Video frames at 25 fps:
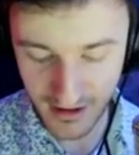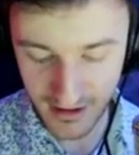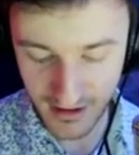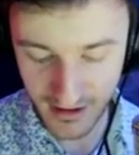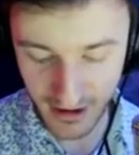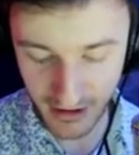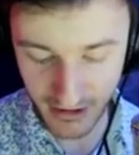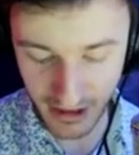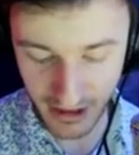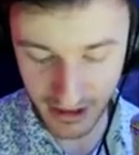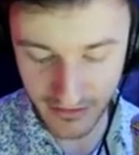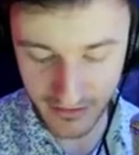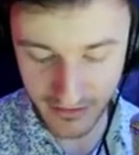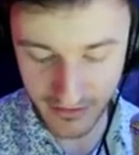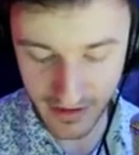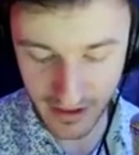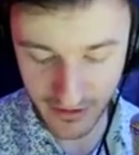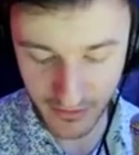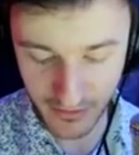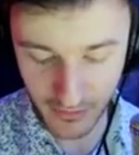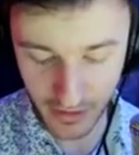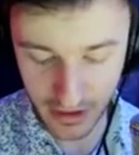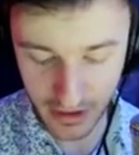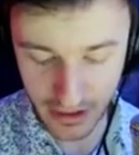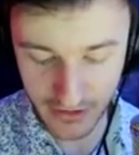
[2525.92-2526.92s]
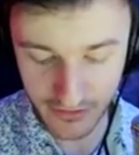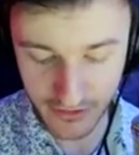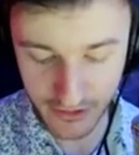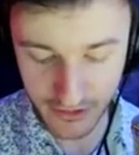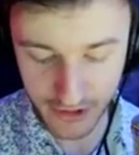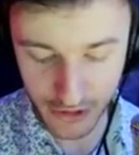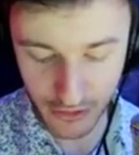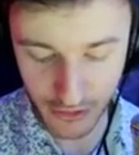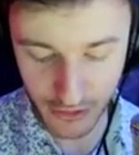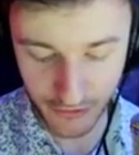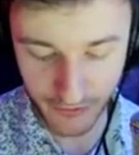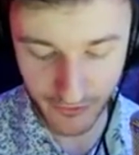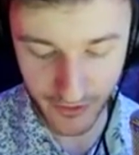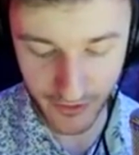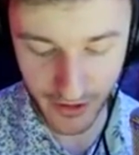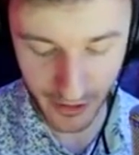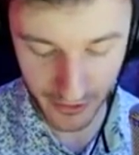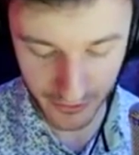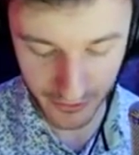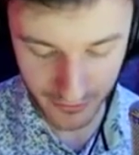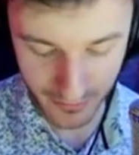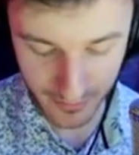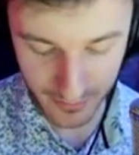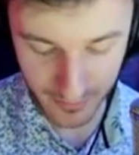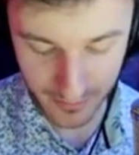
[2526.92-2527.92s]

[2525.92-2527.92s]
All right, this next one is a true or false.